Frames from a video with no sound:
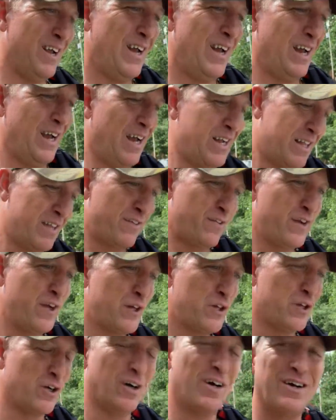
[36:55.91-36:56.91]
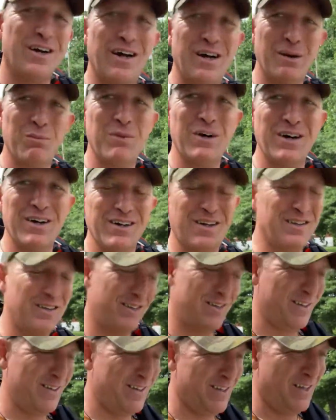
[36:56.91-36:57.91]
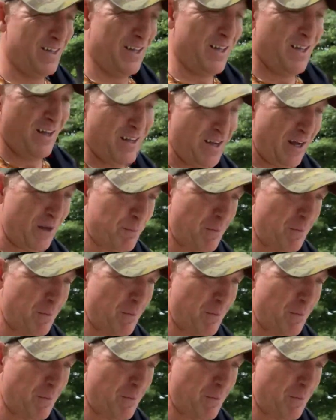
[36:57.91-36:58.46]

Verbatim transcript: It's official. I'm uh, I'm